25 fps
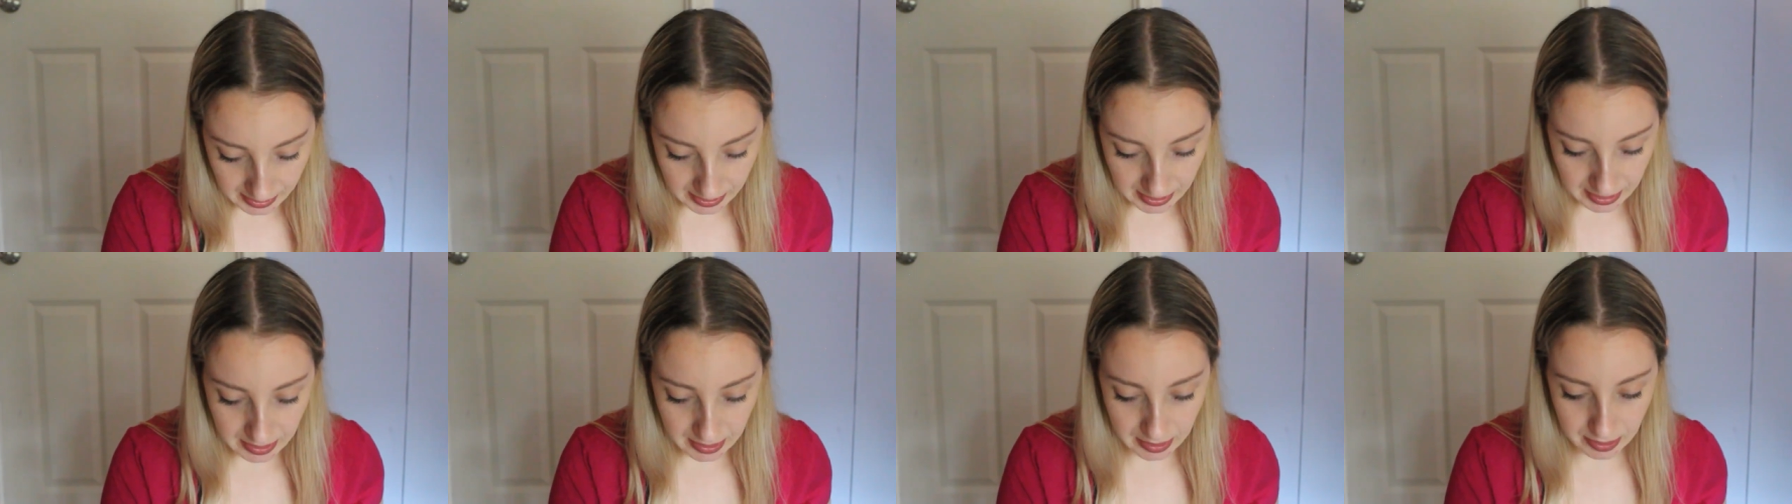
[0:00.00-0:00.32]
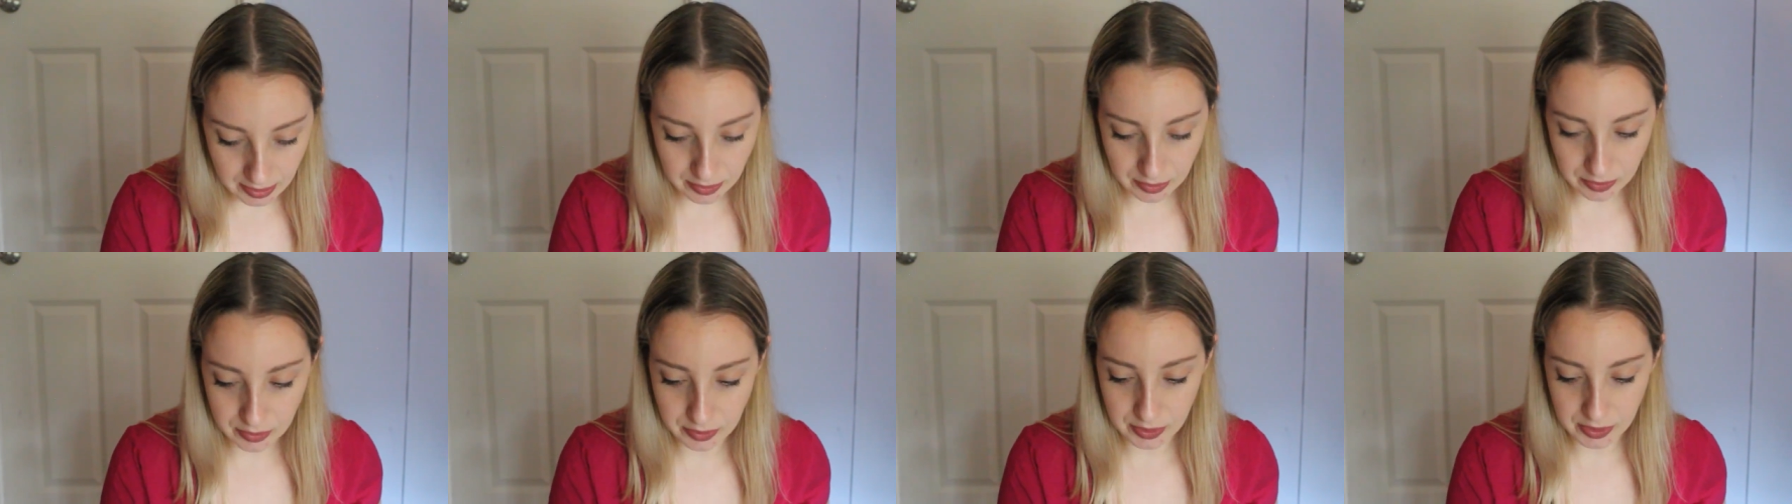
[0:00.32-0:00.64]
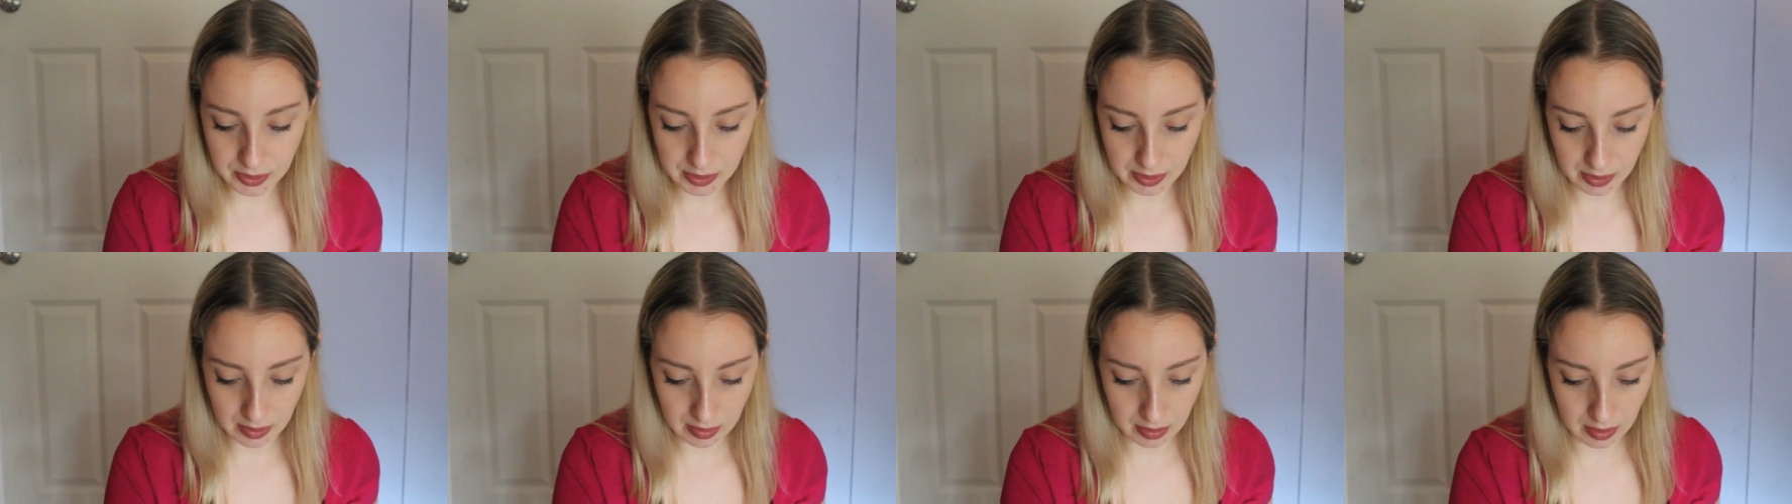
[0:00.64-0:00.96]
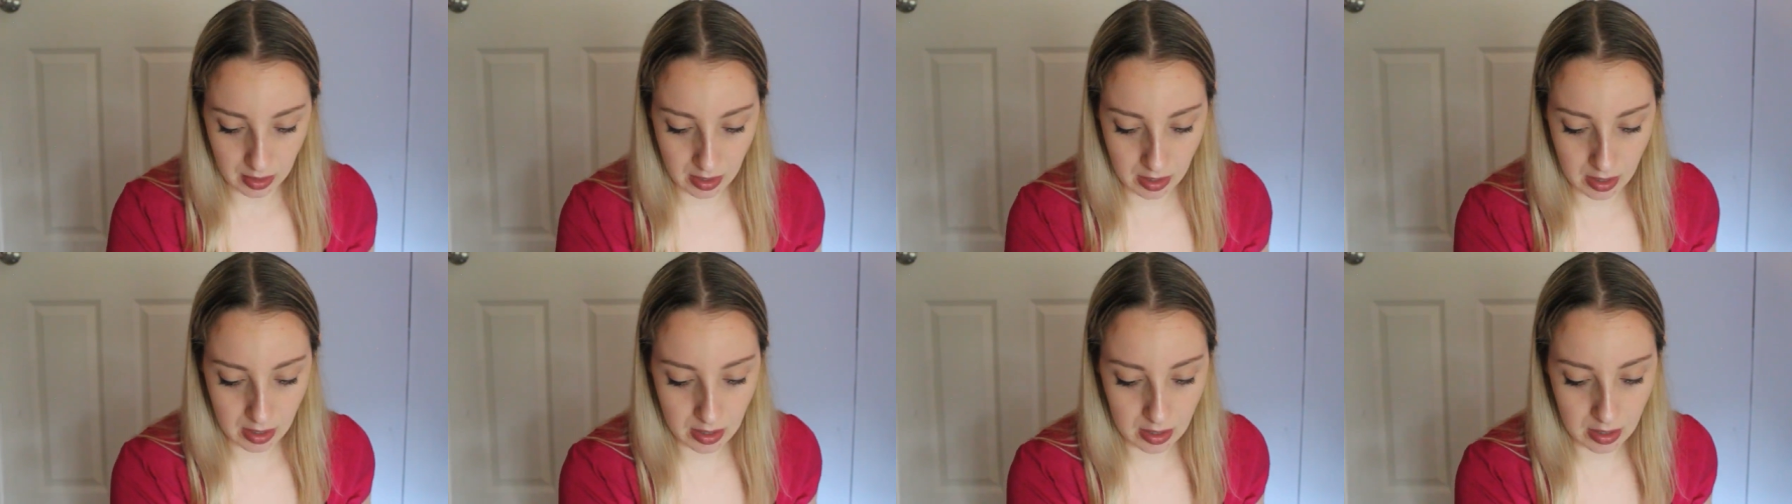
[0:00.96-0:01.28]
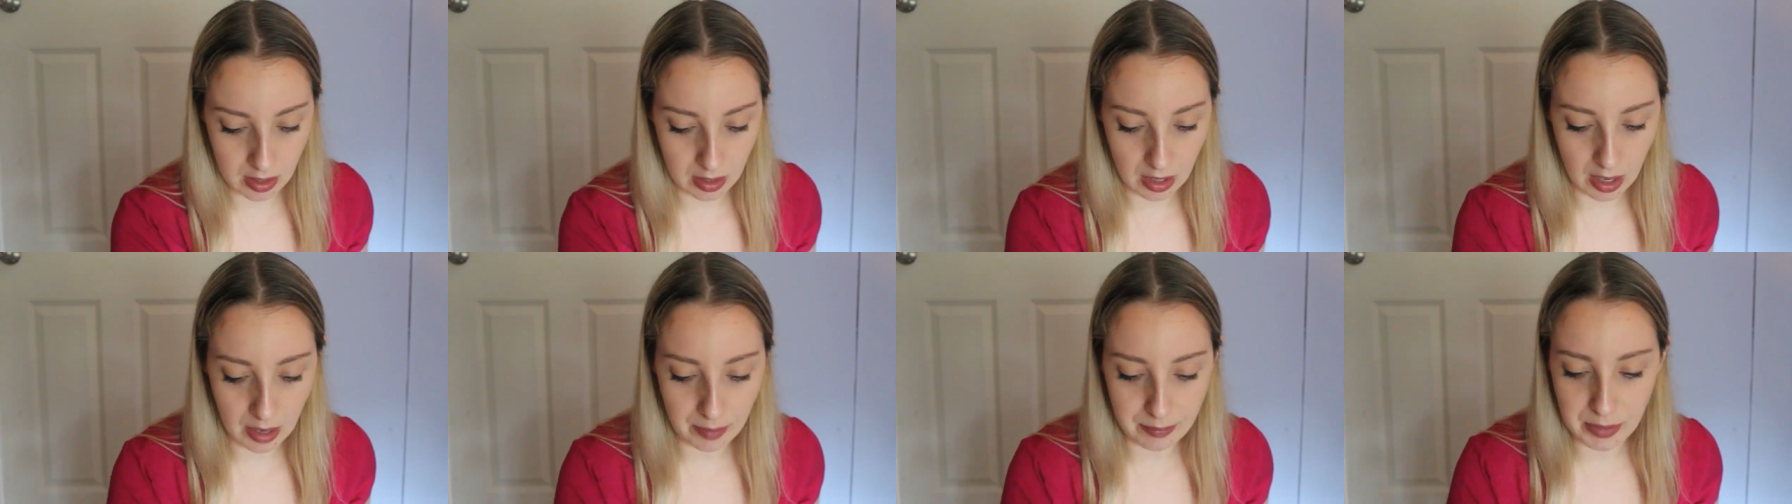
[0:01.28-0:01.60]
And
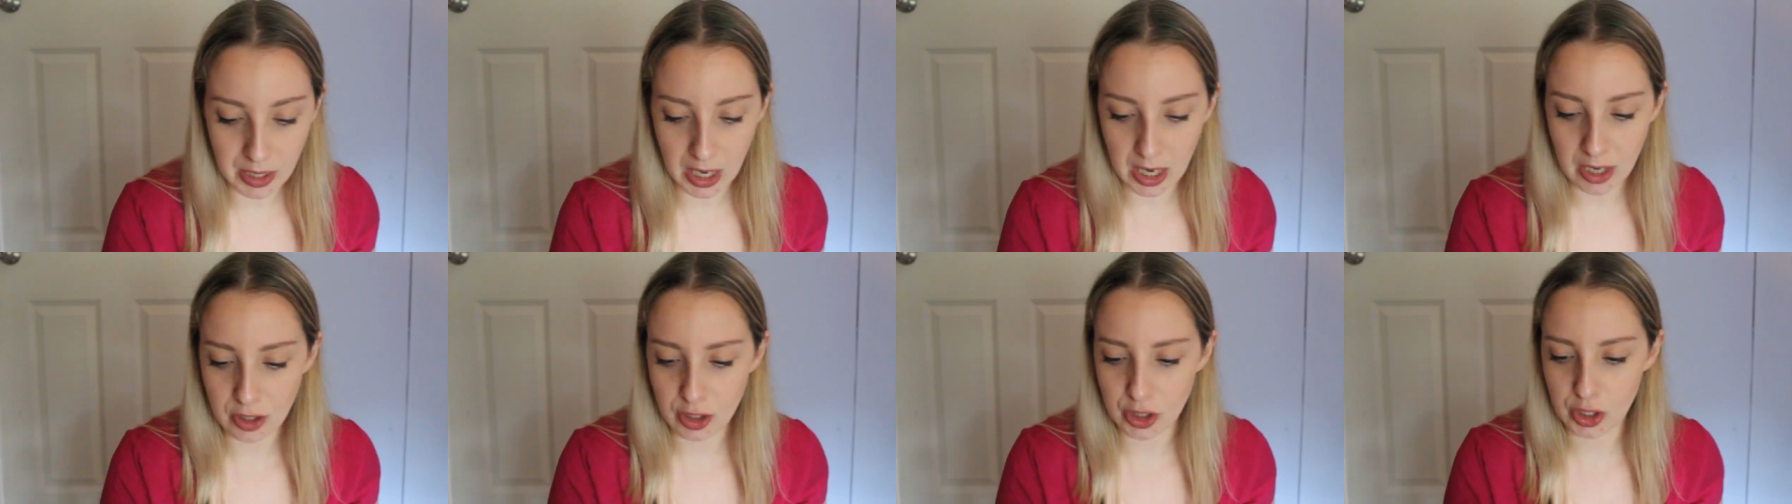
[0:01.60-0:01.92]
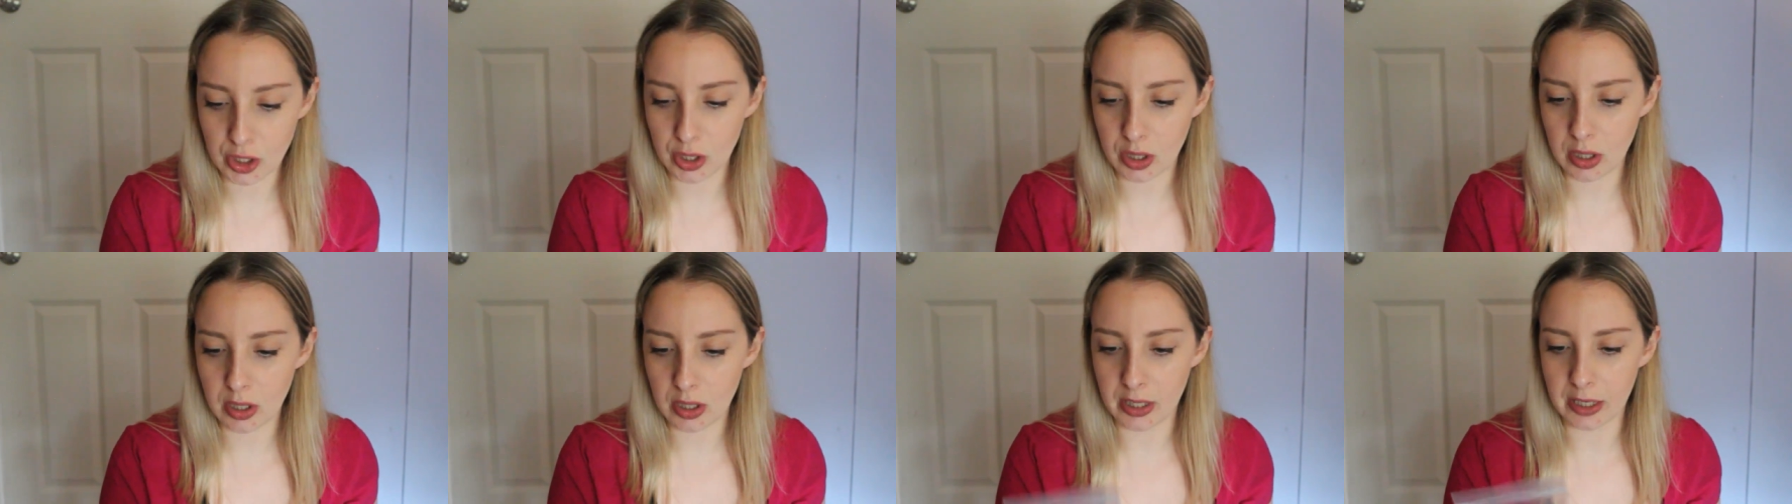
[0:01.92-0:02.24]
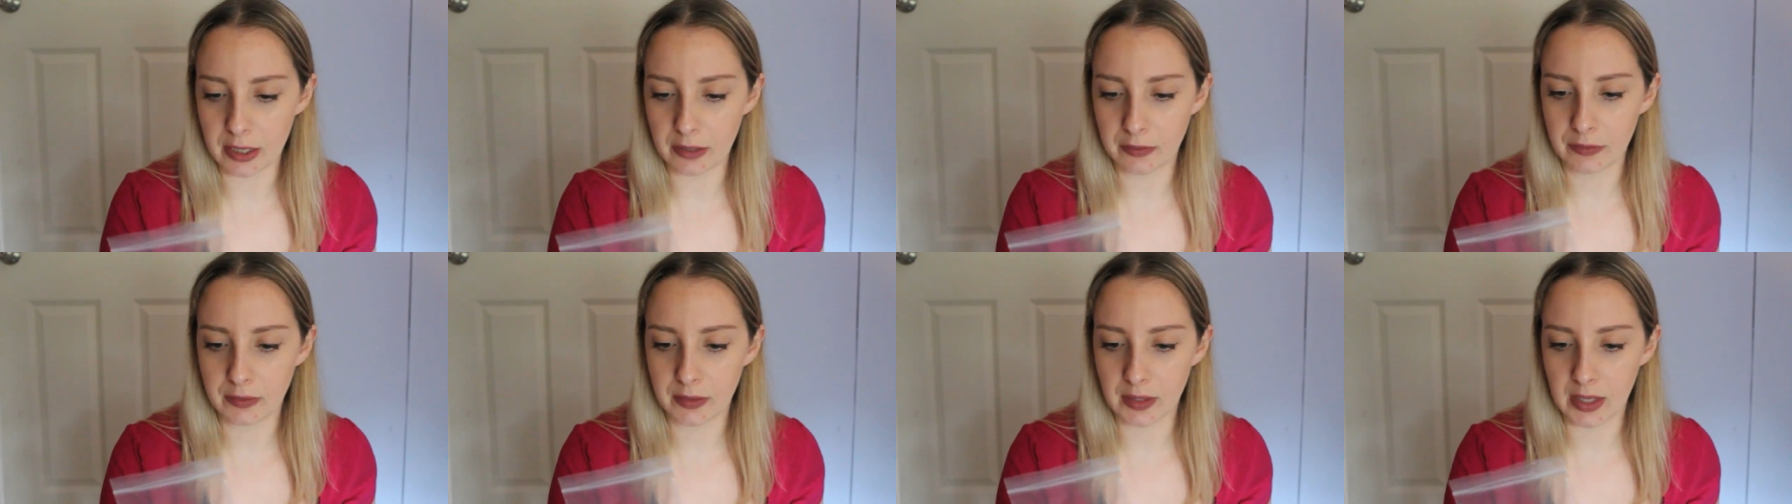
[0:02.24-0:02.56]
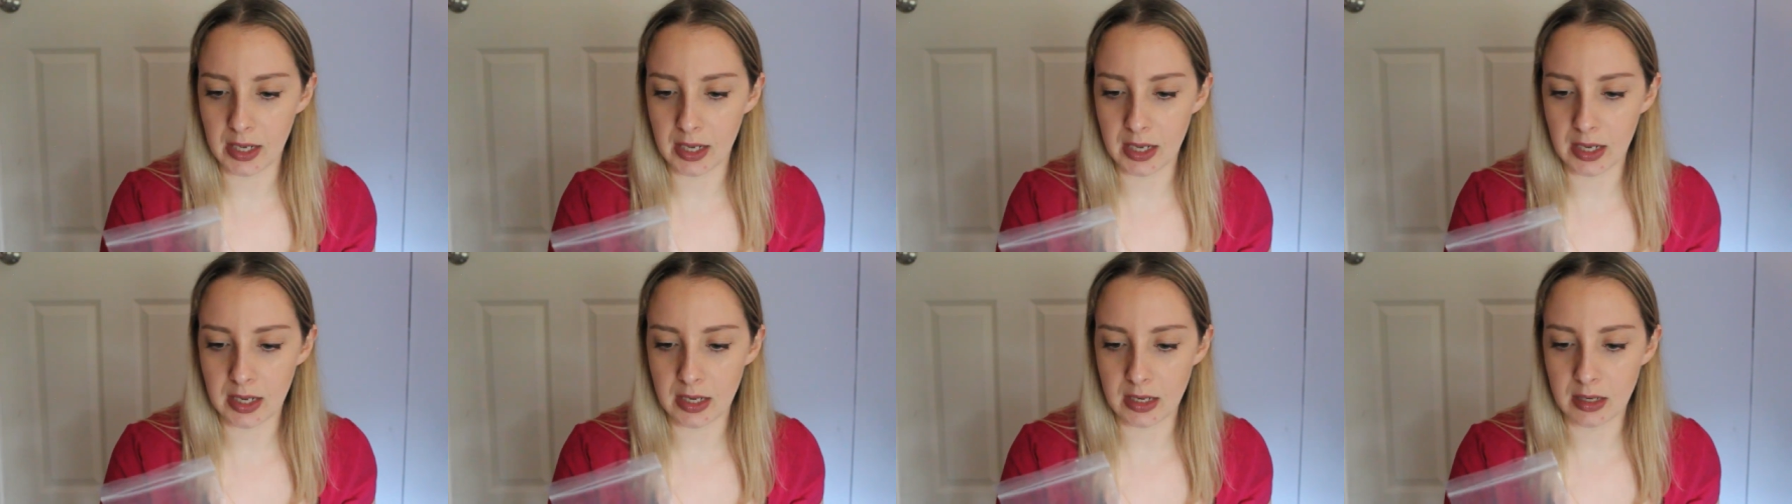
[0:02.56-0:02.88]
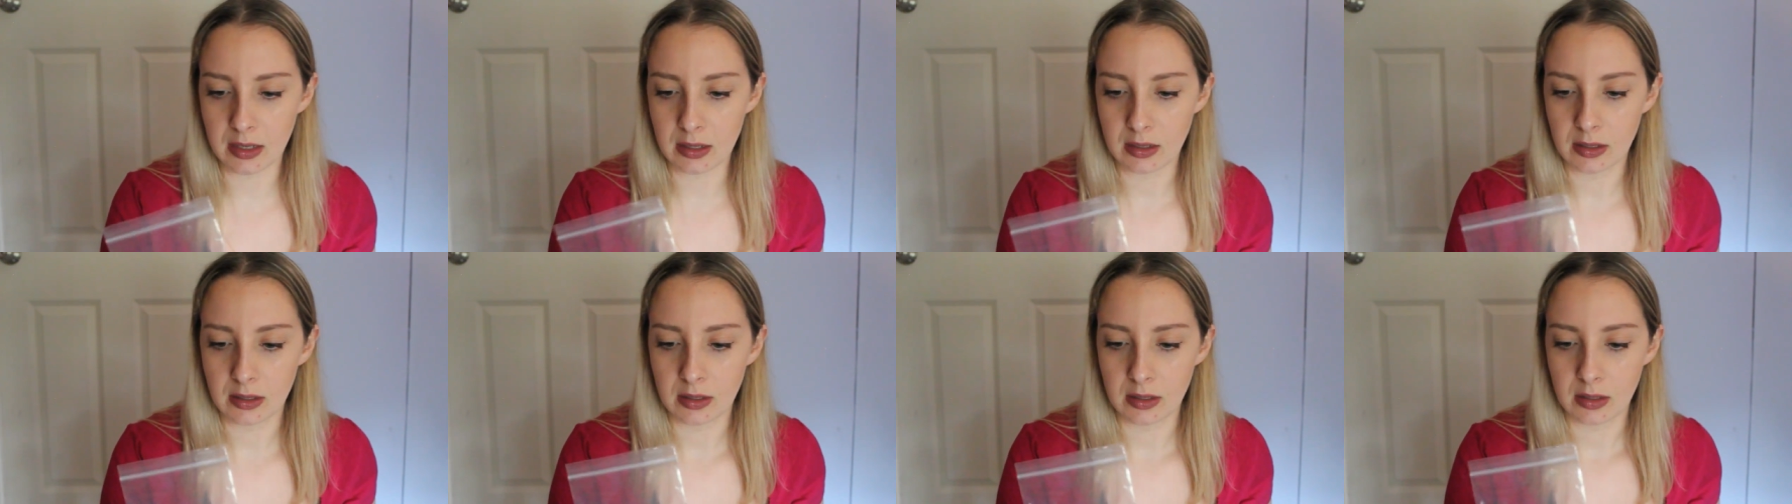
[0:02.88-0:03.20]
uh, I'm not sure if
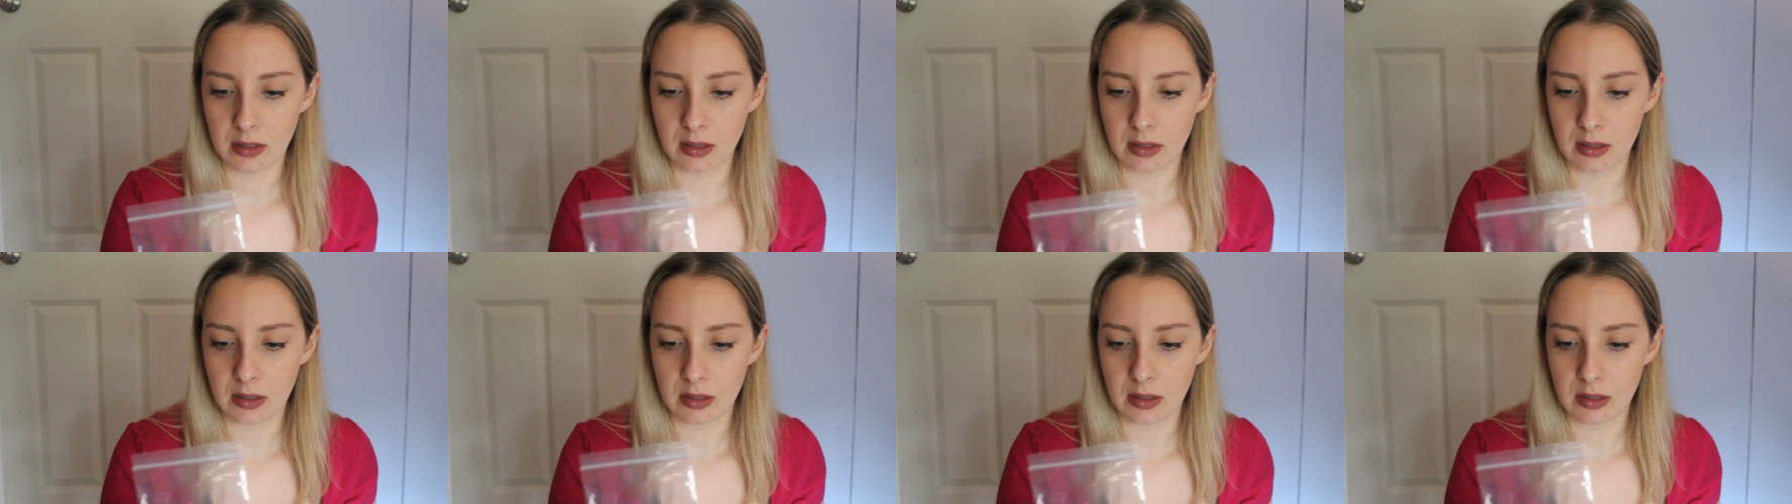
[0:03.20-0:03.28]
they,